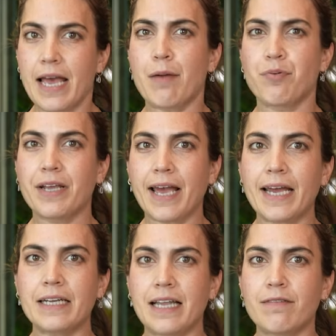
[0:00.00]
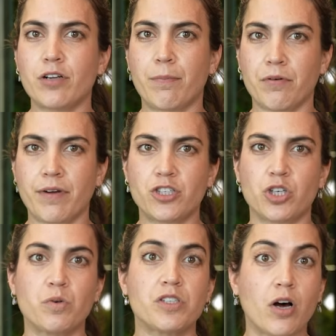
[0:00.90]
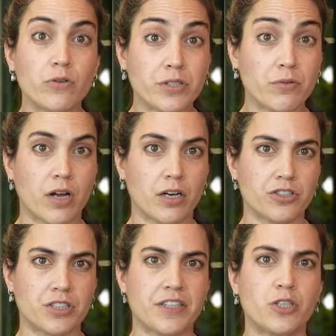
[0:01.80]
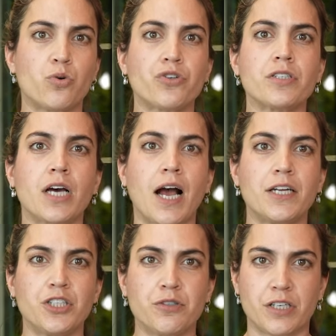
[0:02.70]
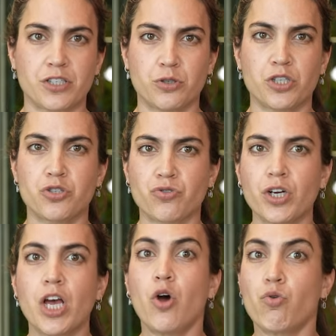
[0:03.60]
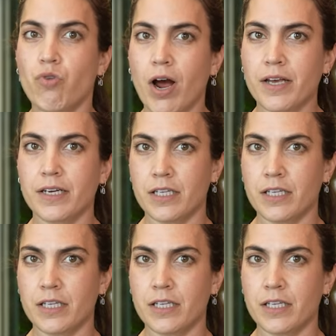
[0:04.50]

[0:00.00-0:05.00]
A brigade-level operation was also launched in the northern Khan Yunis to destroy rocket